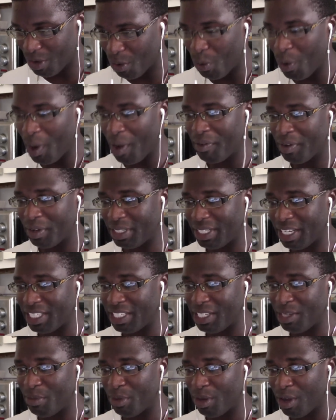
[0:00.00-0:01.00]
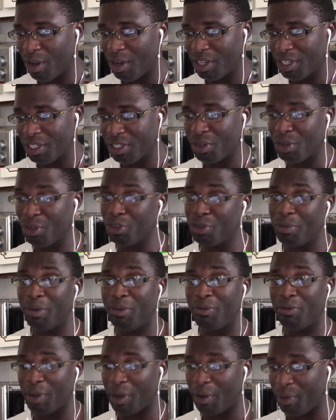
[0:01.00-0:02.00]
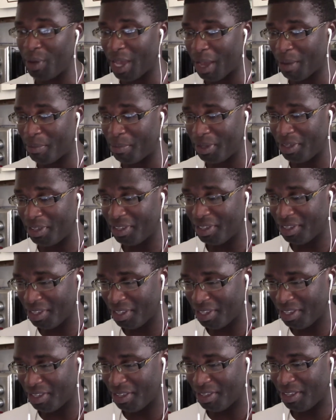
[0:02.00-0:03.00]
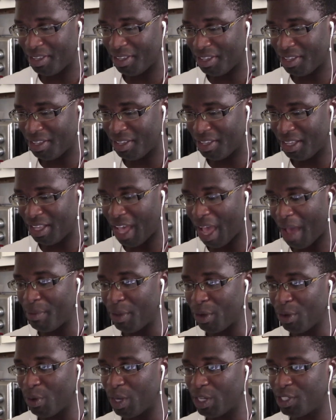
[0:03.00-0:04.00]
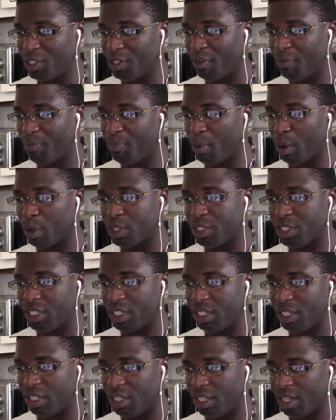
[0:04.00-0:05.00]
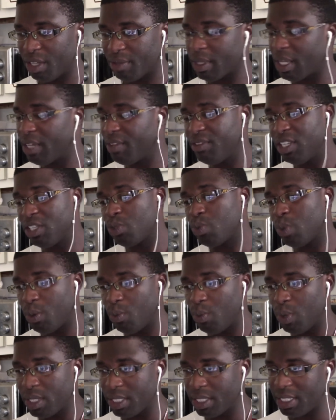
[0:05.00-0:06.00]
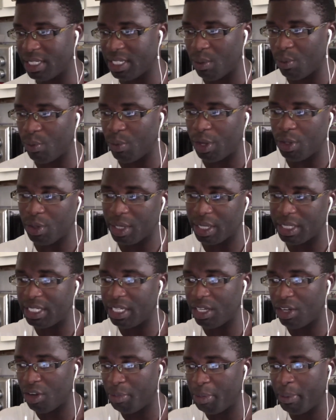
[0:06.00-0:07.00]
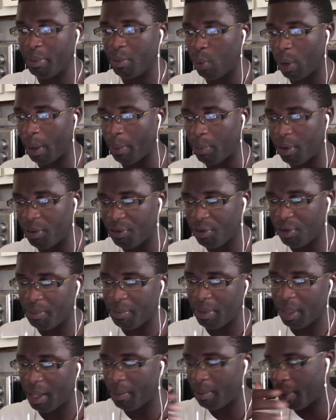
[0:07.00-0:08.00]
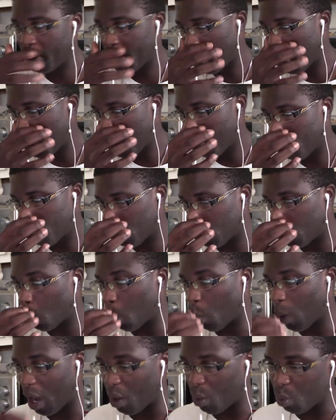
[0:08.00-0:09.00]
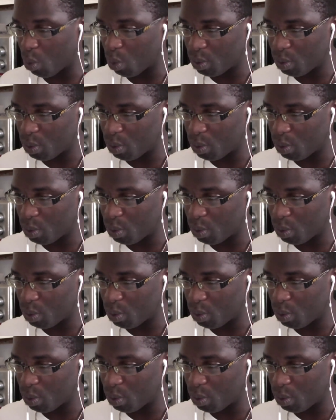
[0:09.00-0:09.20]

Whoever takes him down is going to be very happyI'm not quite sure if PUBG, if this one works the same way, you can take up your weapon from them, but wow.